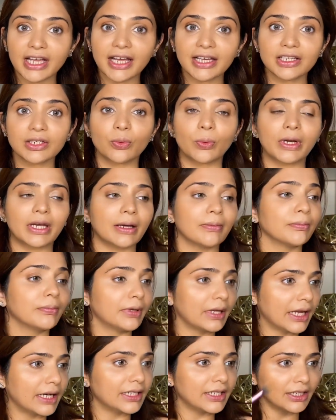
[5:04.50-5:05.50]
that when I'm
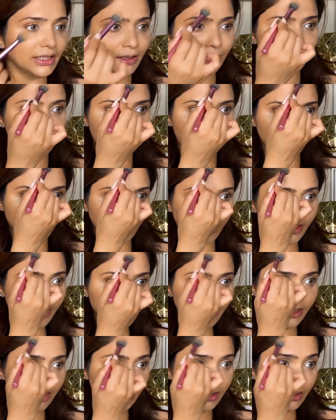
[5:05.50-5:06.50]
blending the
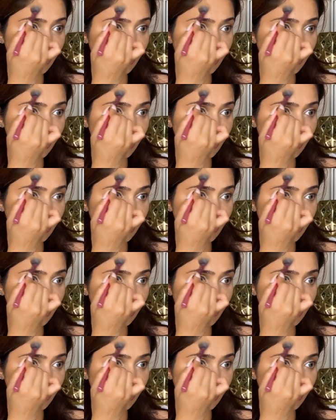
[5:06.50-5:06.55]
product,